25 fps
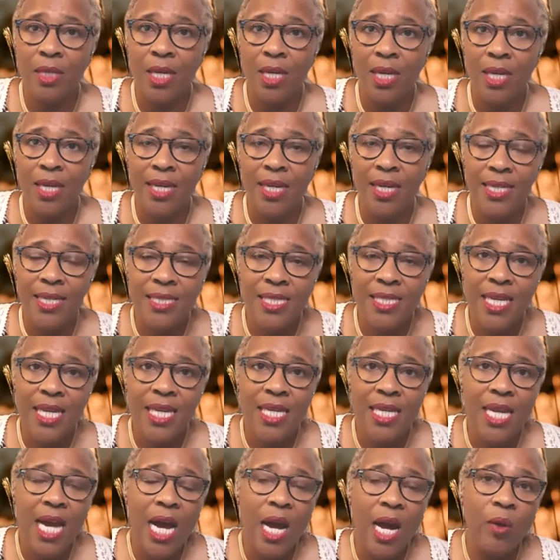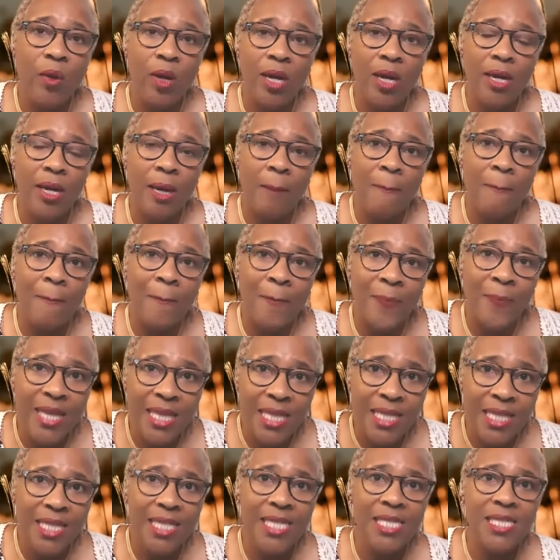It's in our
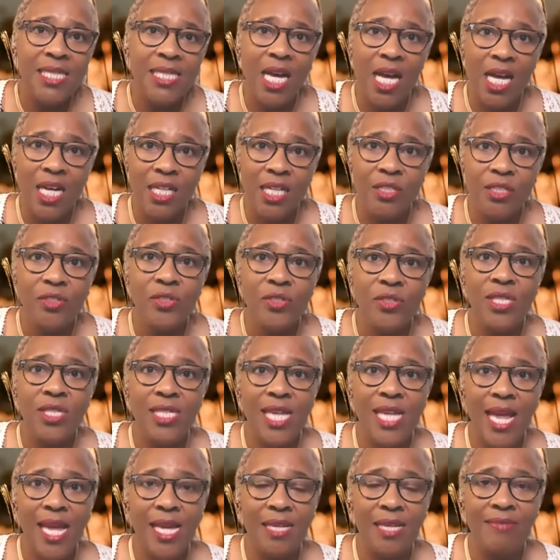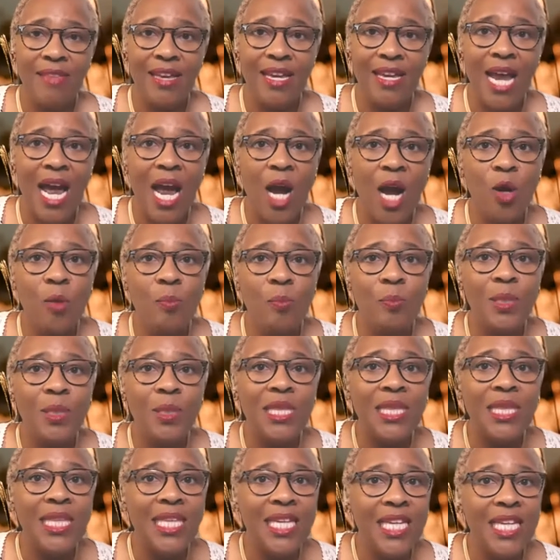ability to understand that our
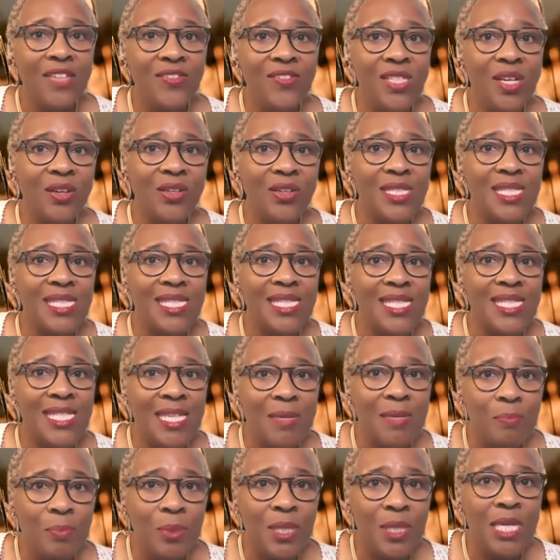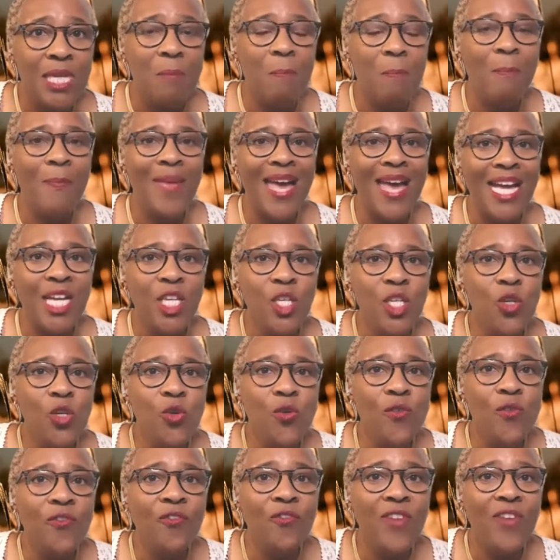beliefs are simply
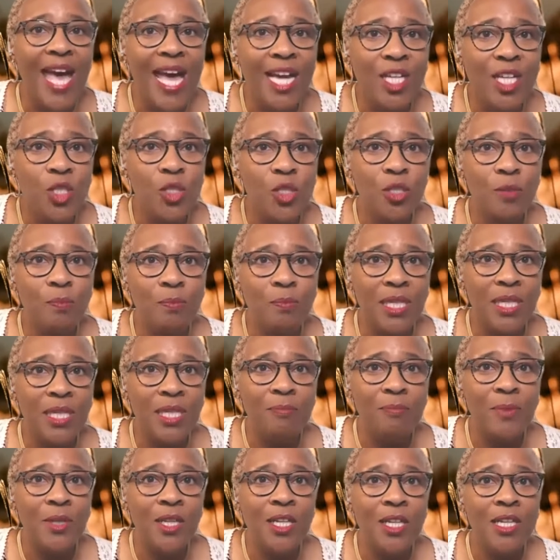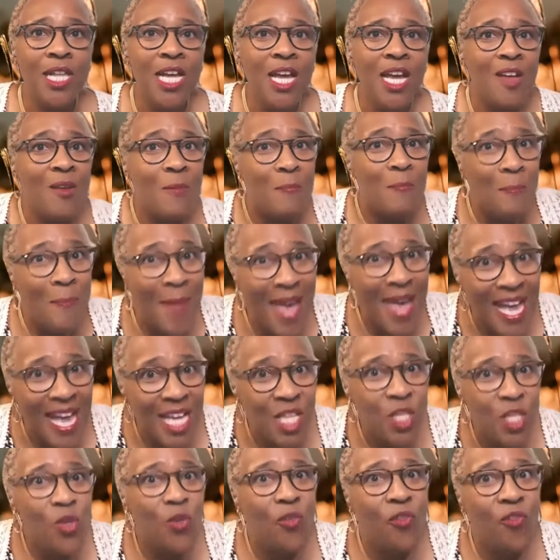manufactured people,
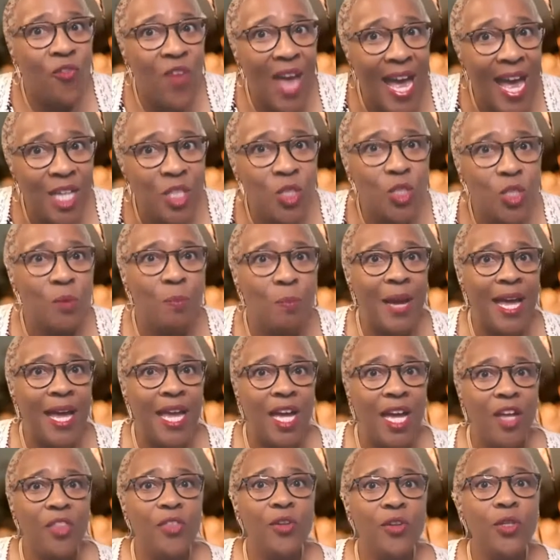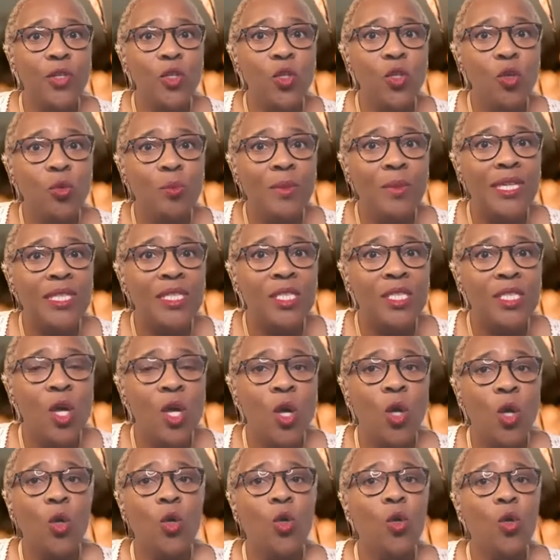manufactured by other humans
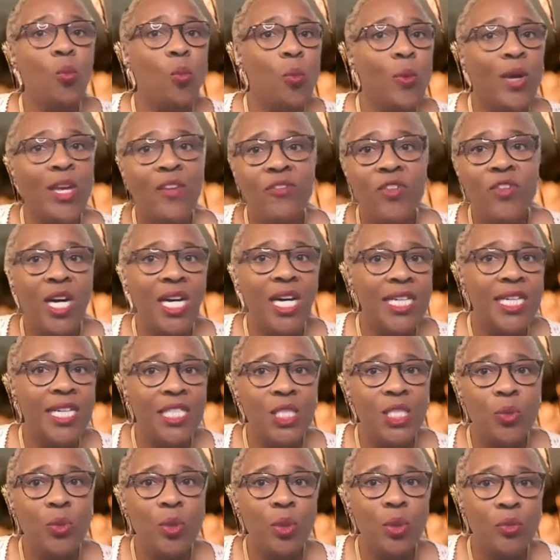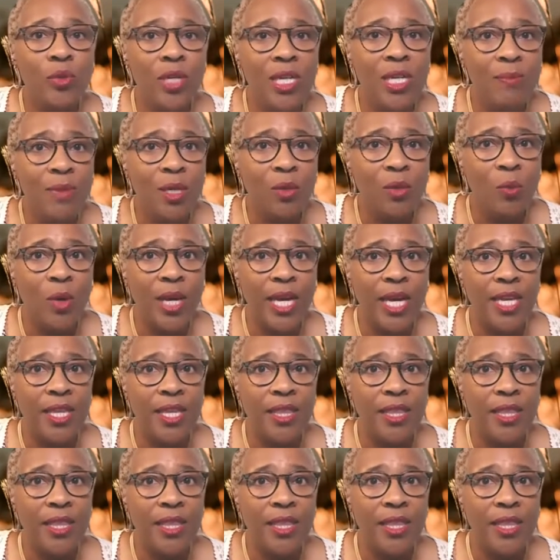whom we've gone into agreement with.